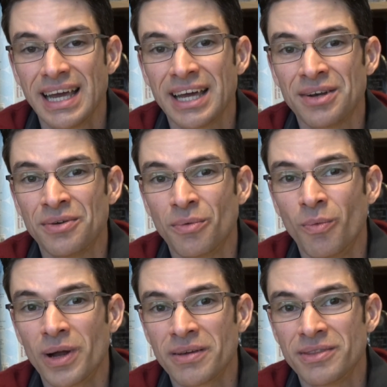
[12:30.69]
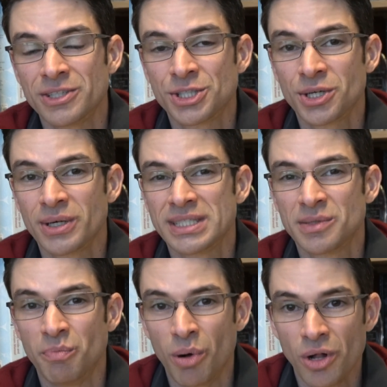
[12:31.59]
and one of the
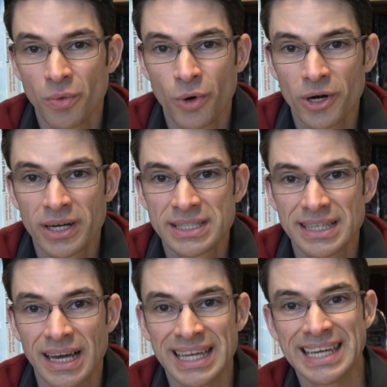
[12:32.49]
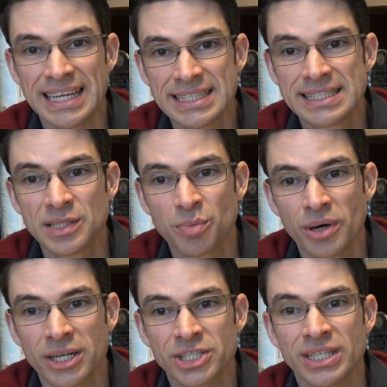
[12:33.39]
surest bulwarks against
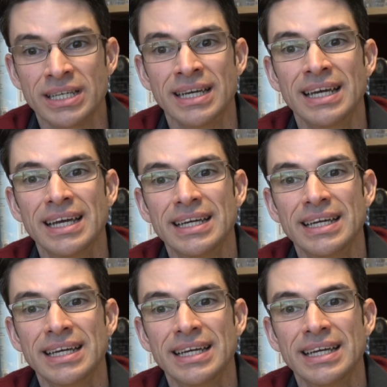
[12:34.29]
depression